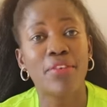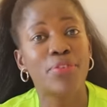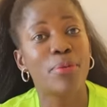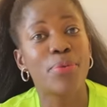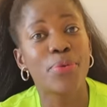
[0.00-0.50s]

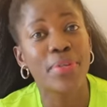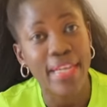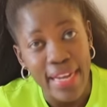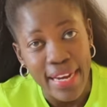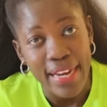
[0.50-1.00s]
from
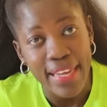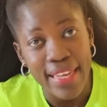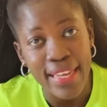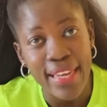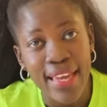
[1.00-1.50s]

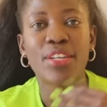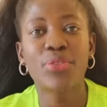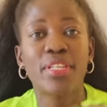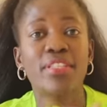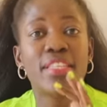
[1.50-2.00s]
UK.
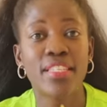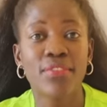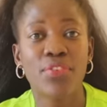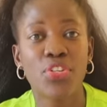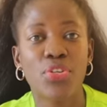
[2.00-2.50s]
Actually,
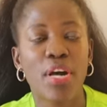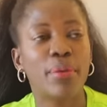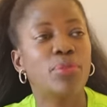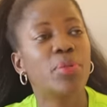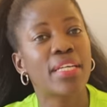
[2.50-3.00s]
this video
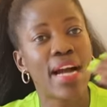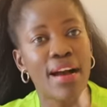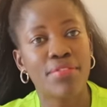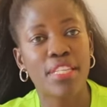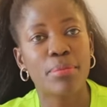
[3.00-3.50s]
I'm doing
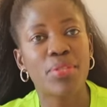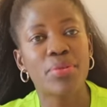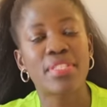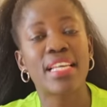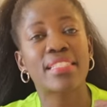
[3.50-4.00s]
after,
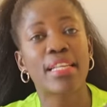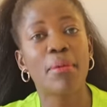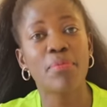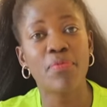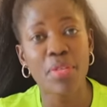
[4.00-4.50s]
because there are
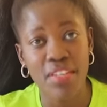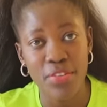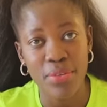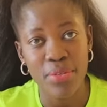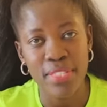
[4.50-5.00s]
some
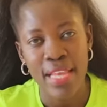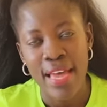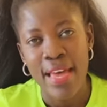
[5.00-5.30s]
videos